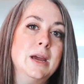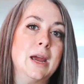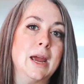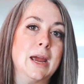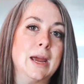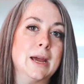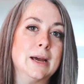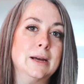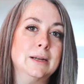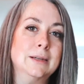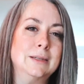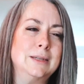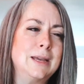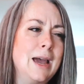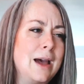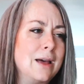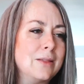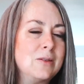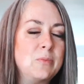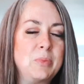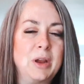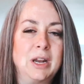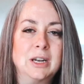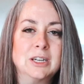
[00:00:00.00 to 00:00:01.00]
And
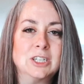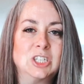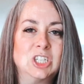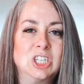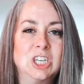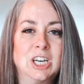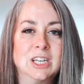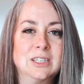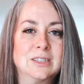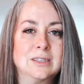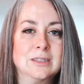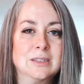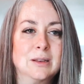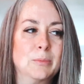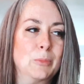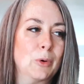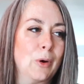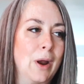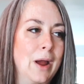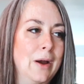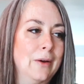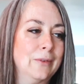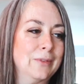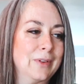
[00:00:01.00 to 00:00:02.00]
the betta chases them
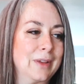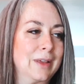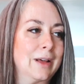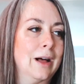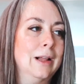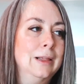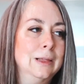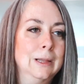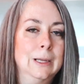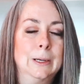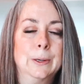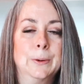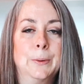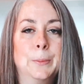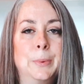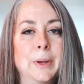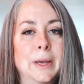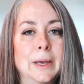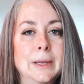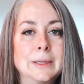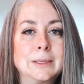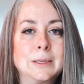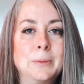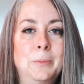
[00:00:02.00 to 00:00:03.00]
around a little
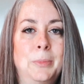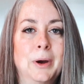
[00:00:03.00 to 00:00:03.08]
bit,